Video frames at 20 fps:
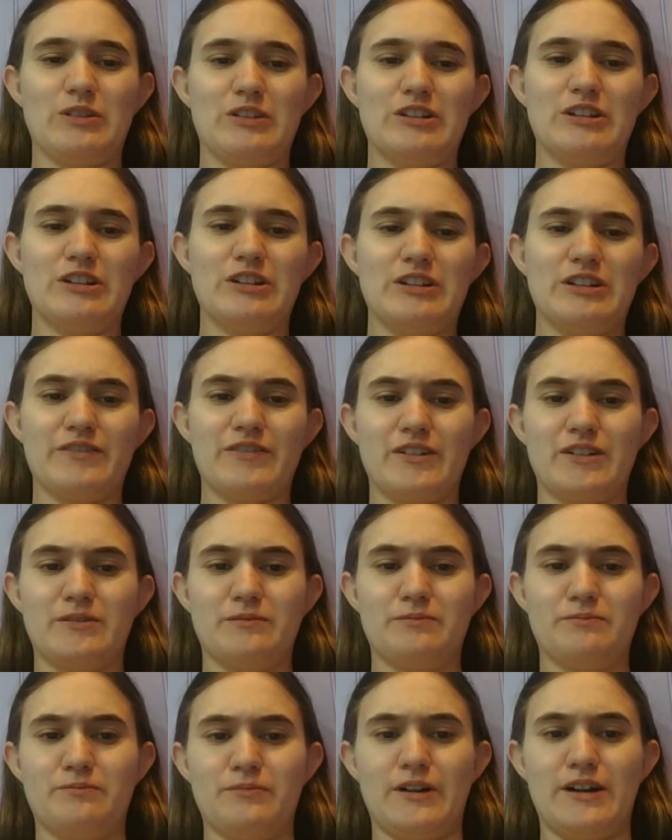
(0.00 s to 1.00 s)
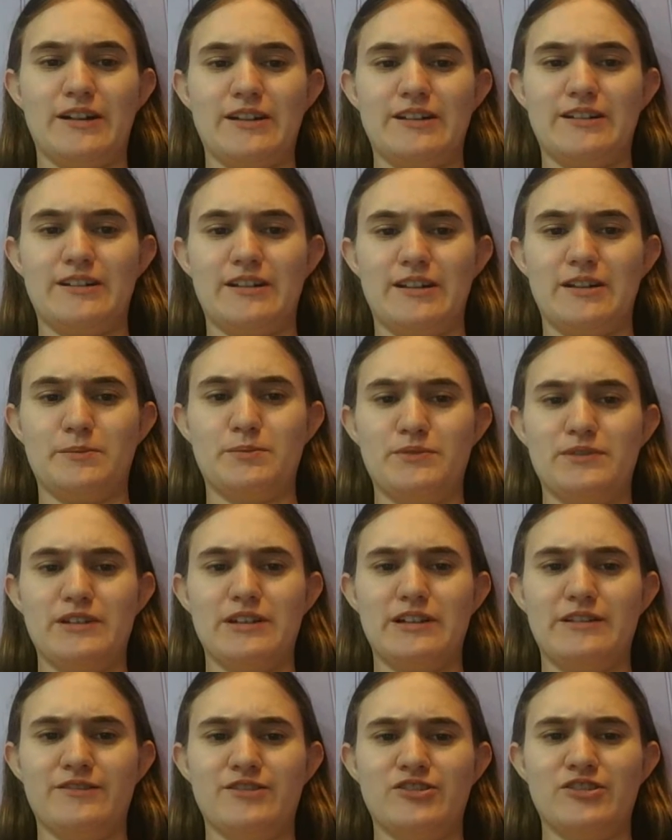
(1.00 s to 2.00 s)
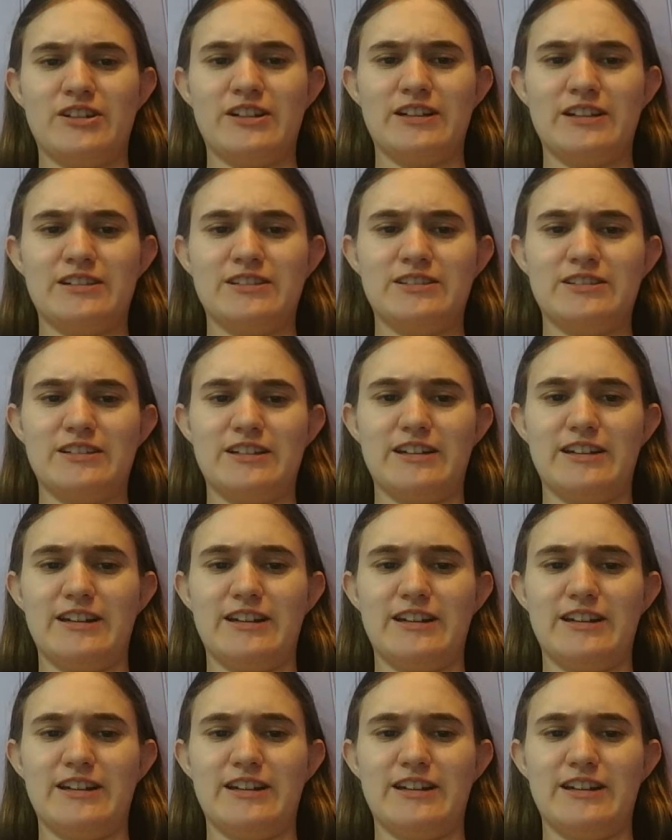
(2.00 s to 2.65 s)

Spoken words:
the different body types of dragons